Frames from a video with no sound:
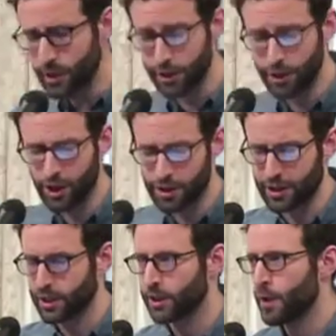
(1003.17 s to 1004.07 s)
in the
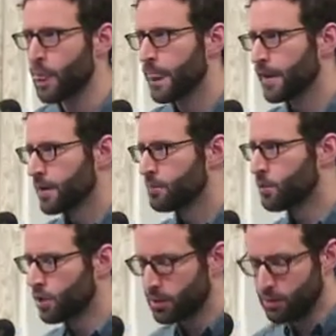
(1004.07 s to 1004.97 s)
Arctic,
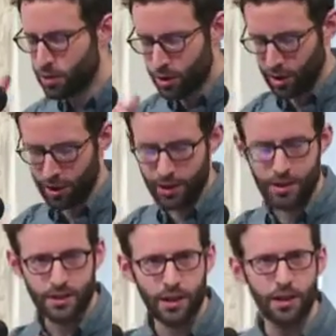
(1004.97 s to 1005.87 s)
more and more the
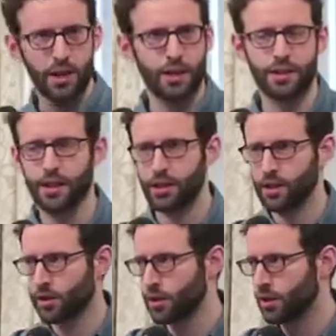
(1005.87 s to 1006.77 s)
sunlight is
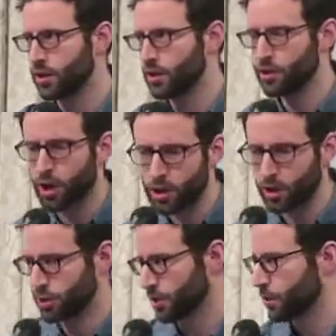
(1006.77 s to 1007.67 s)
hitting the dark
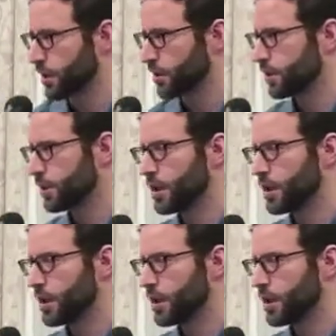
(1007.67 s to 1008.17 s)
ocean water.